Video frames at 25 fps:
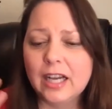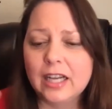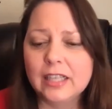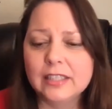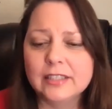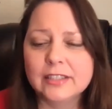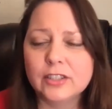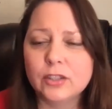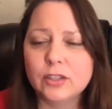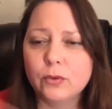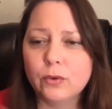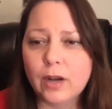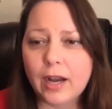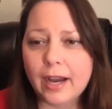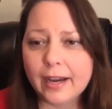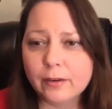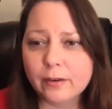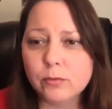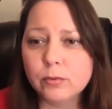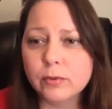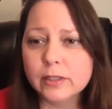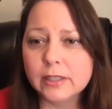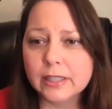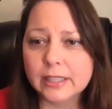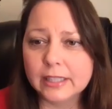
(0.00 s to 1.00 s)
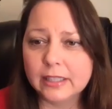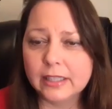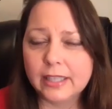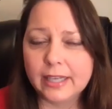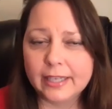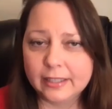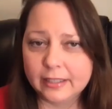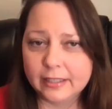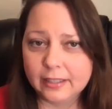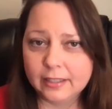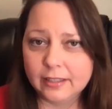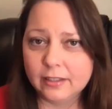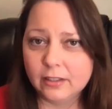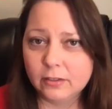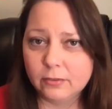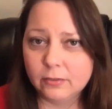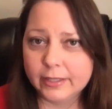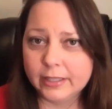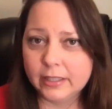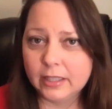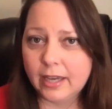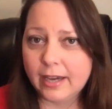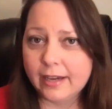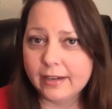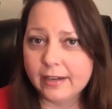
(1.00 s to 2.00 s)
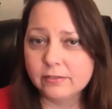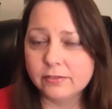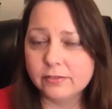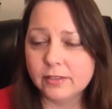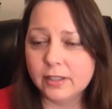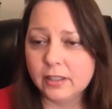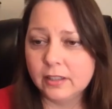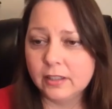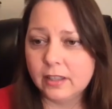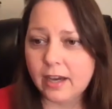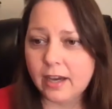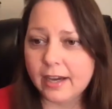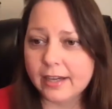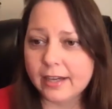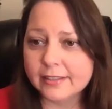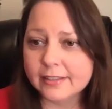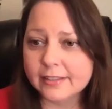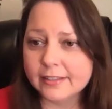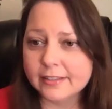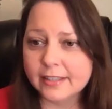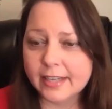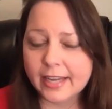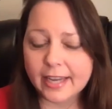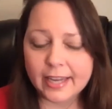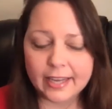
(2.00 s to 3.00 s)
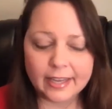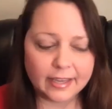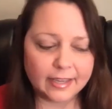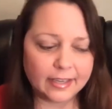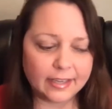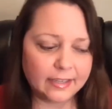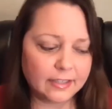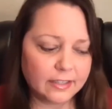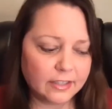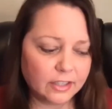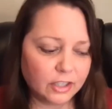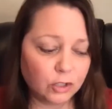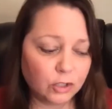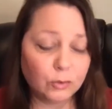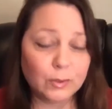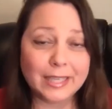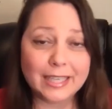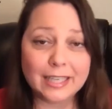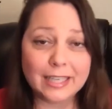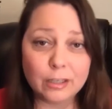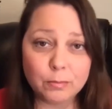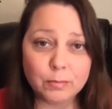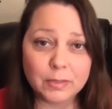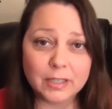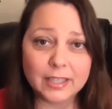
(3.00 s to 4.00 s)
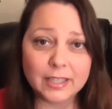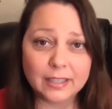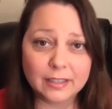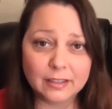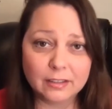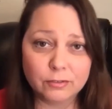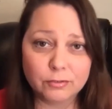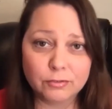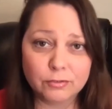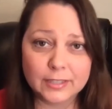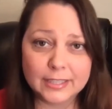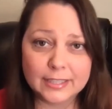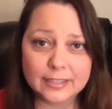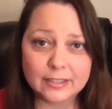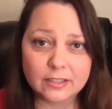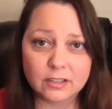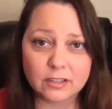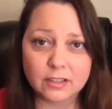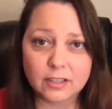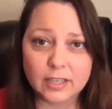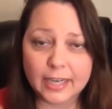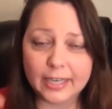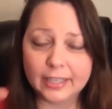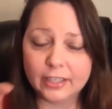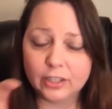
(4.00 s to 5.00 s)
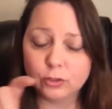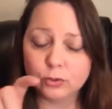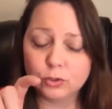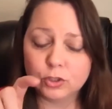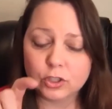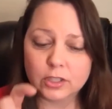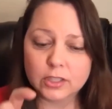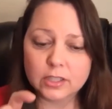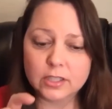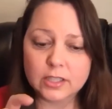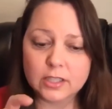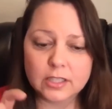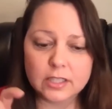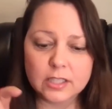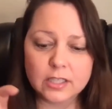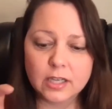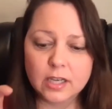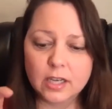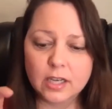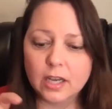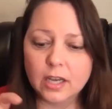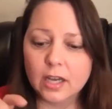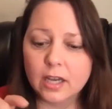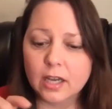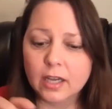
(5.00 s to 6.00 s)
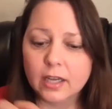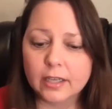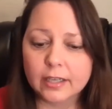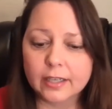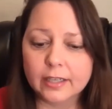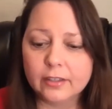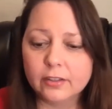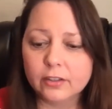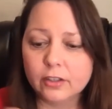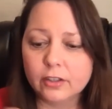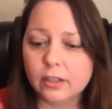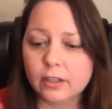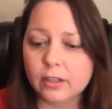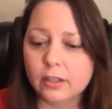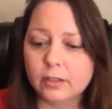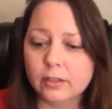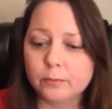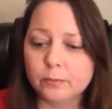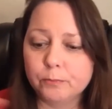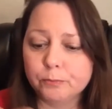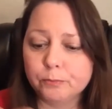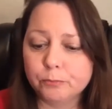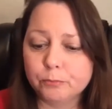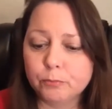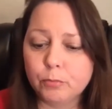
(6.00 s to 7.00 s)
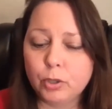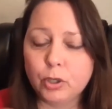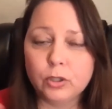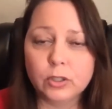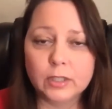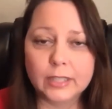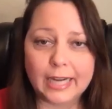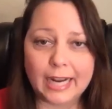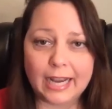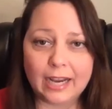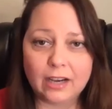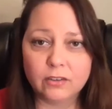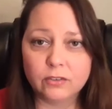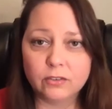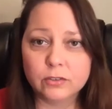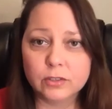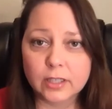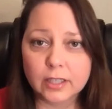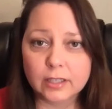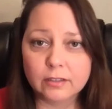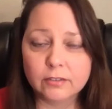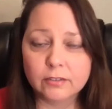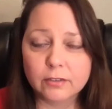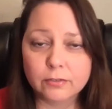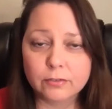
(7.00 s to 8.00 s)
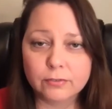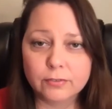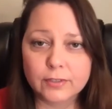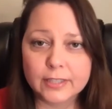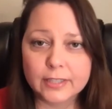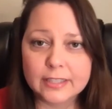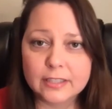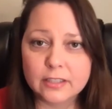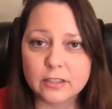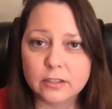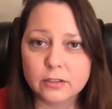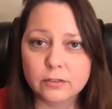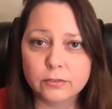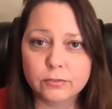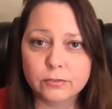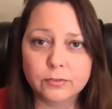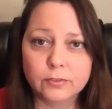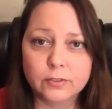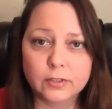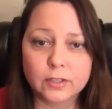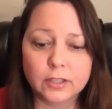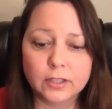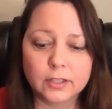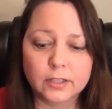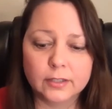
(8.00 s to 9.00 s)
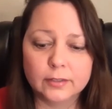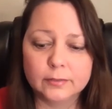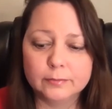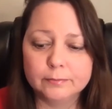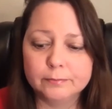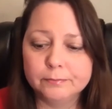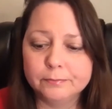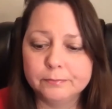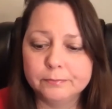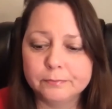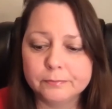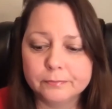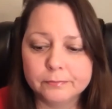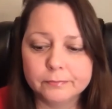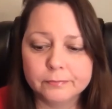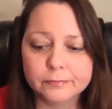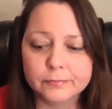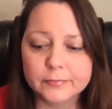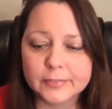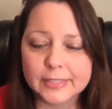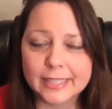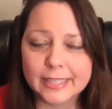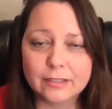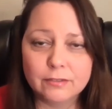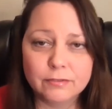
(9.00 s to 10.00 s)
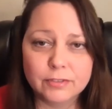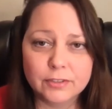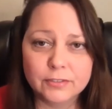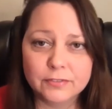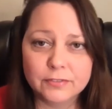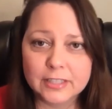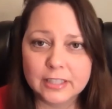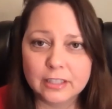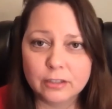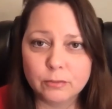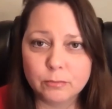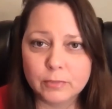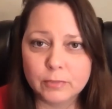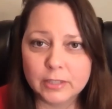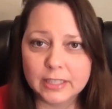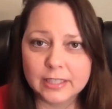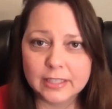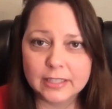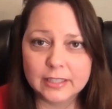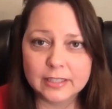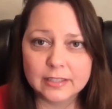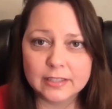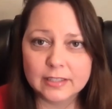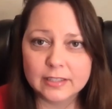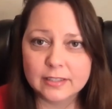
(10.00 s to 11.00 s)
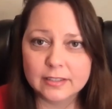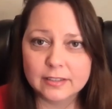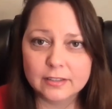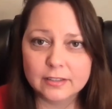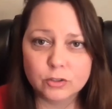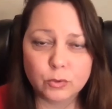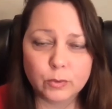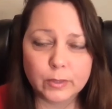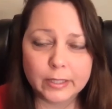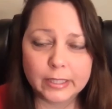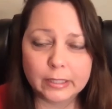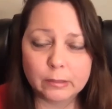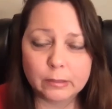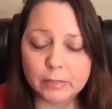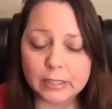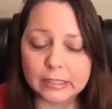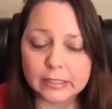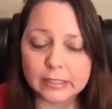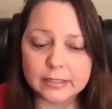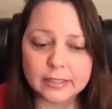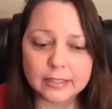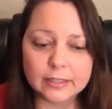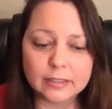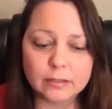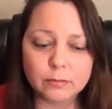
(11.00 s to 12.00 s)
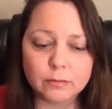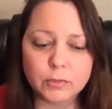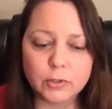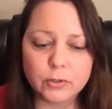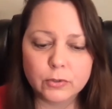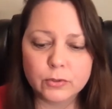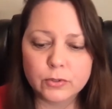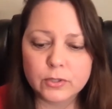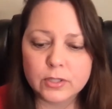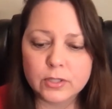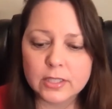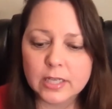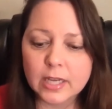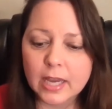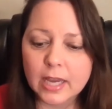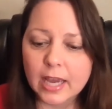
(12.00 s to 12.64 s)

So I really like E3 Live a lot. And you keep it in the freezer and you just either pull it out of the freezer for 10, 15 minutes, 20 minutes at the most.